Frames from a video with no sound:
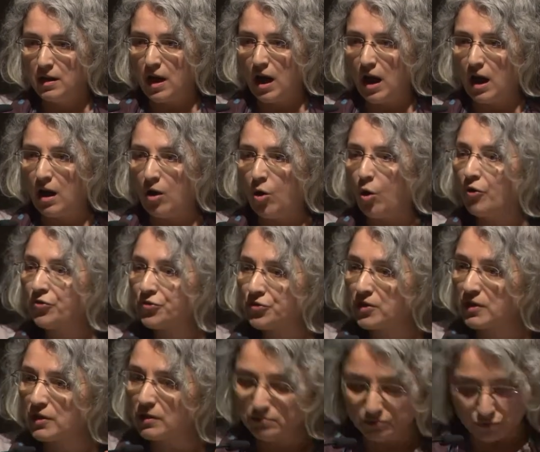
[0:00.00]
uh, of
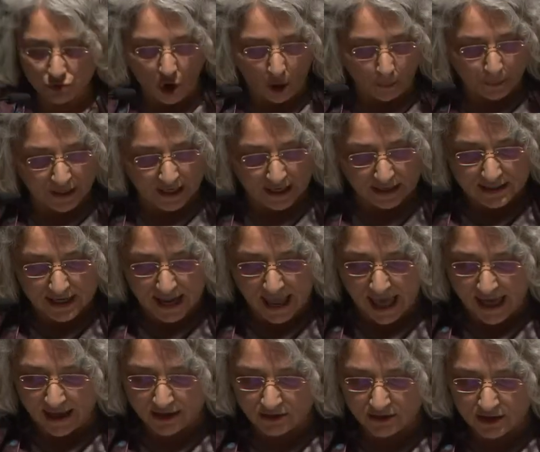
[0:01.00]
the topic at
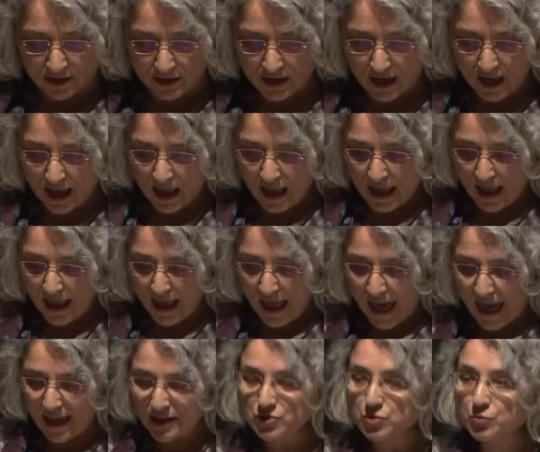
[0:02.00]
hand
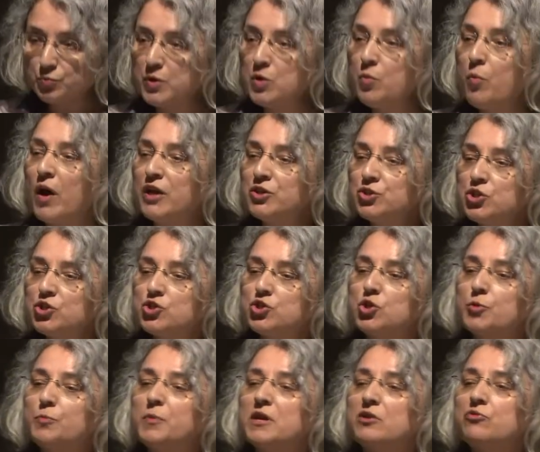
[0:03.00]
and we wanted
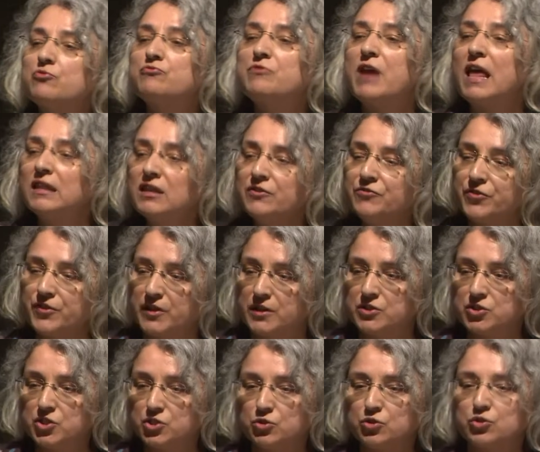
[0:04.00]
to be
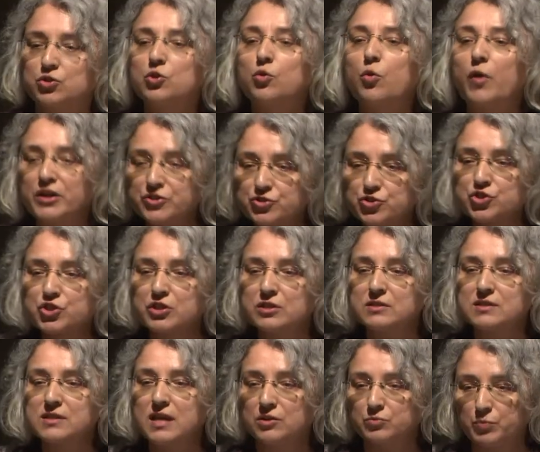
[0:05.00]
relevant to the
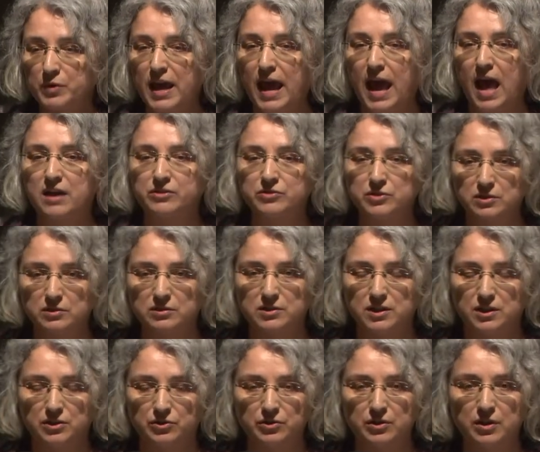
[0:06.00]
questions that we handled
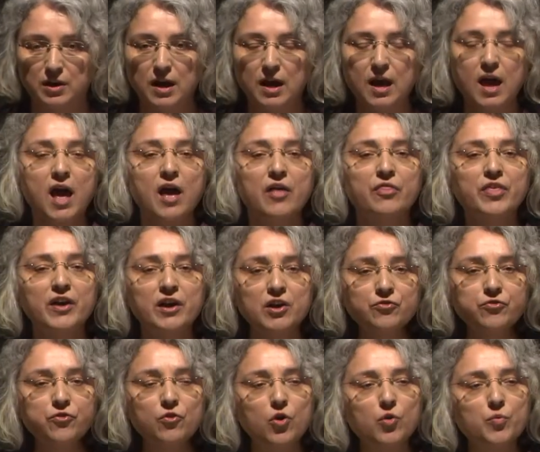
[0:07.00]
here.
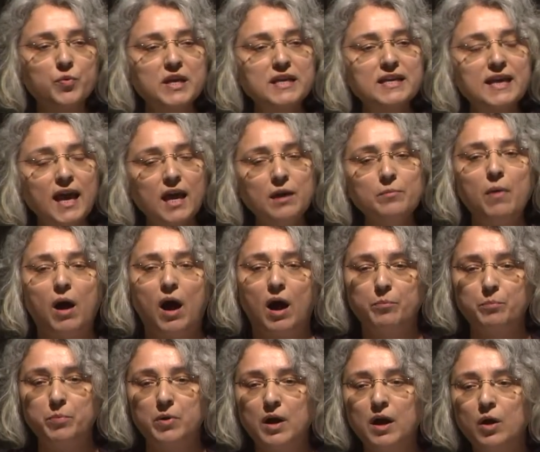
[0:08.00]
Therefore, we came
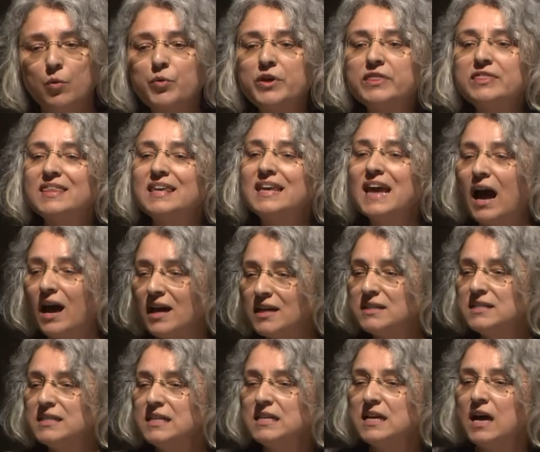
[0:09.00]
up with the
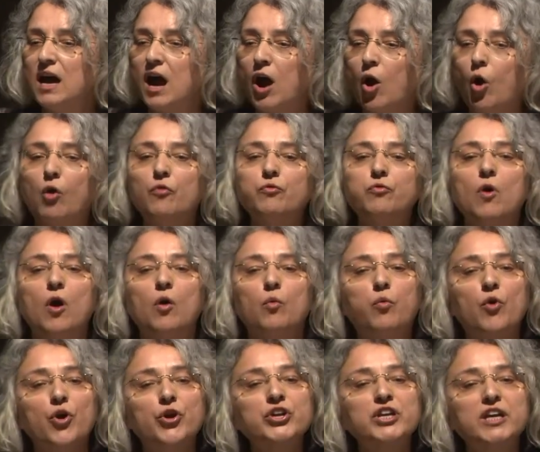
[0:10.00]
idea of
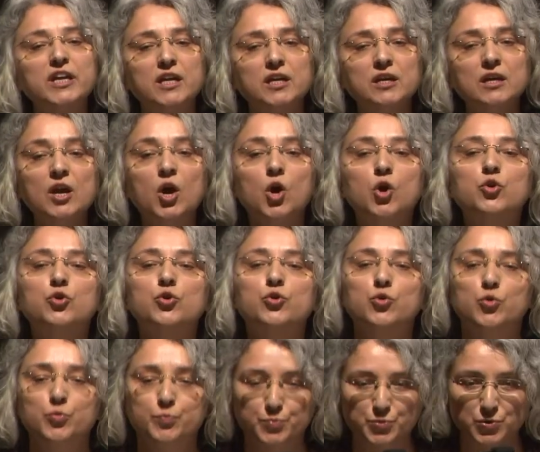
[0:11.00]
working
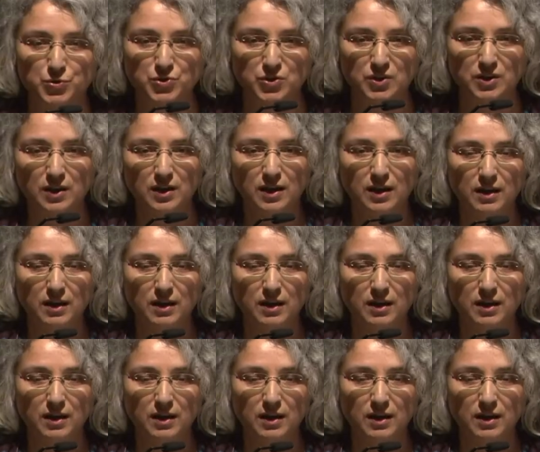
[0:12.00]
groups.